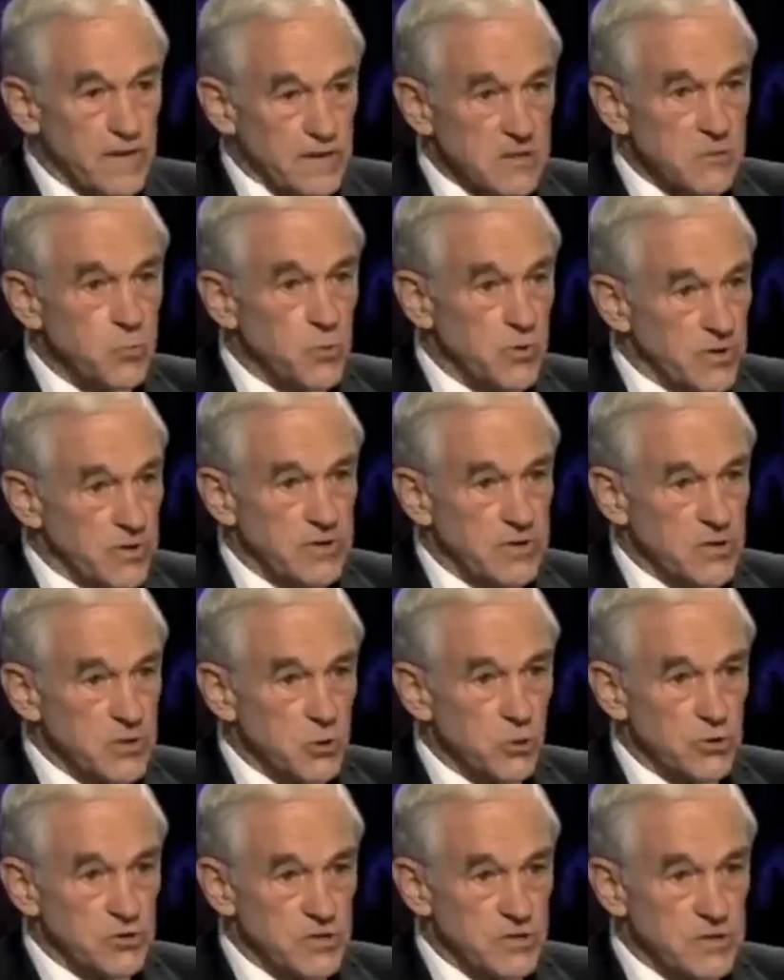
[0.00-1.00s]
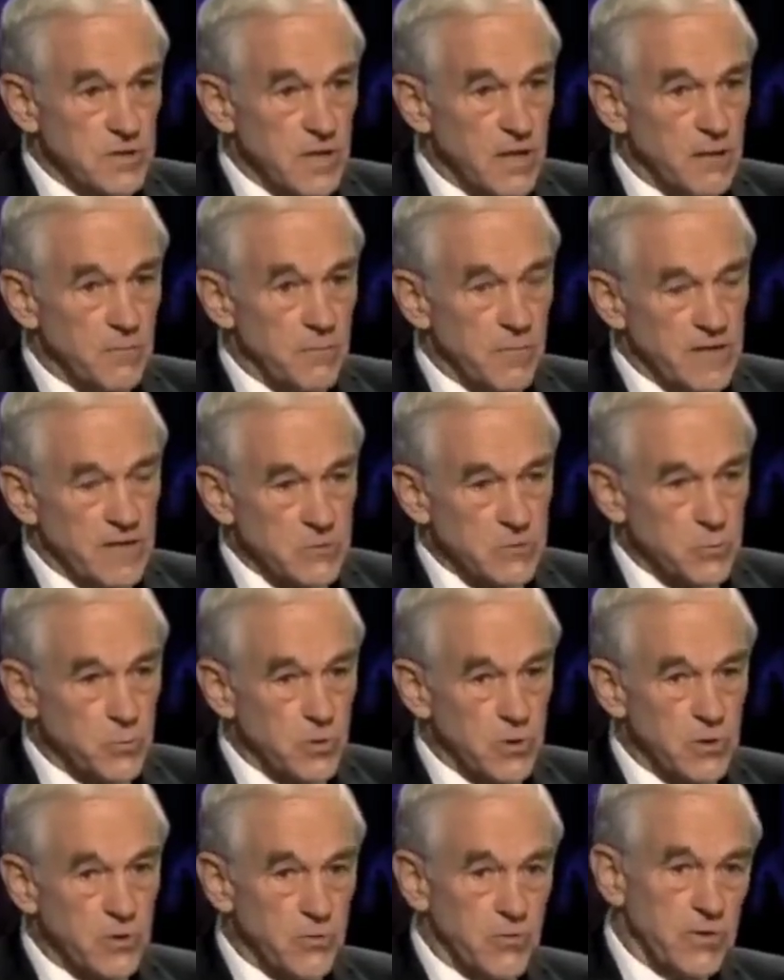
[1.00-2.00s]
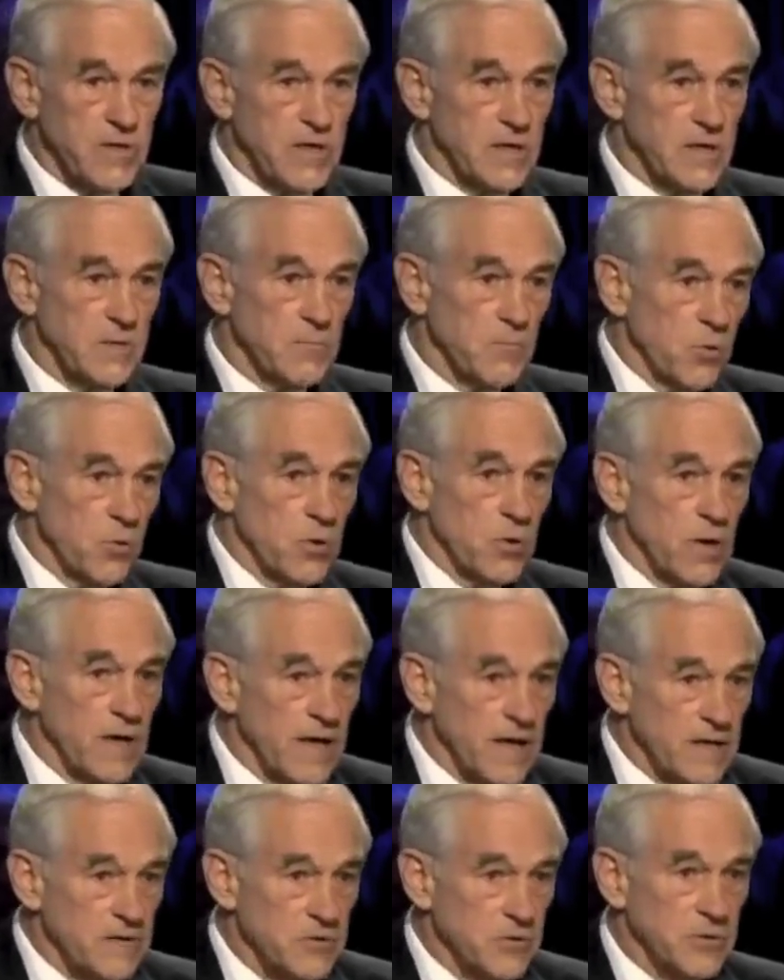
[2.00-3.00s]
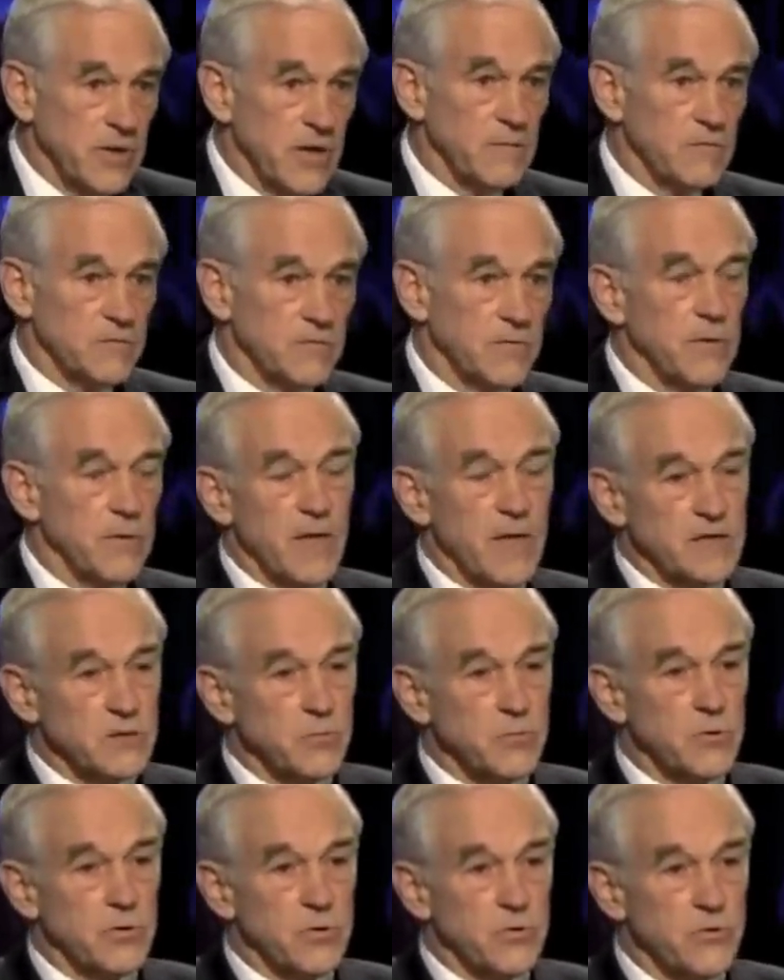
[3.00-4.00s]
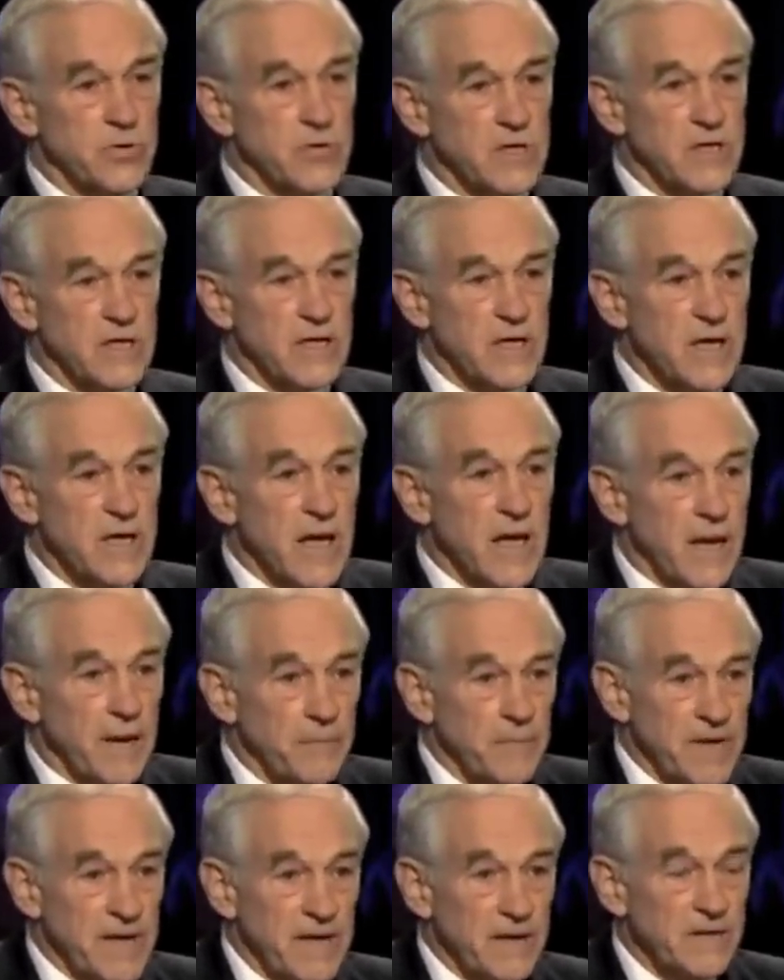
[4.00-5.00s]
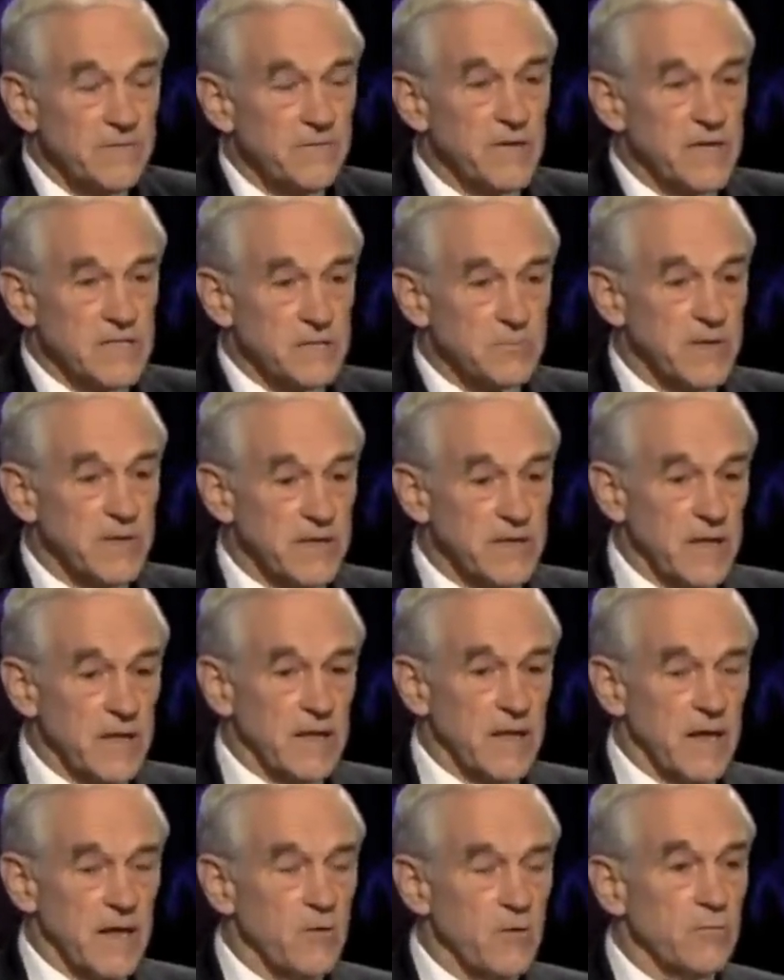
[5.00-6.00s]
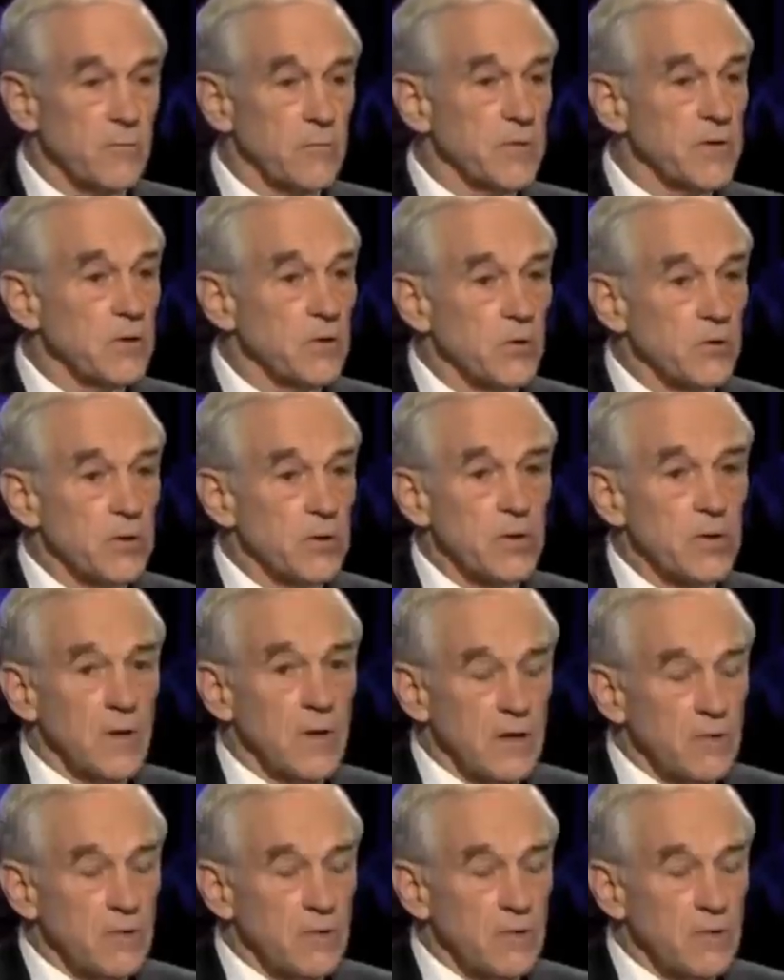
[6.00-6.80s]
That's where the distortions come. That's where the moral hazard comes from. That's where the malinvestment, overbuild.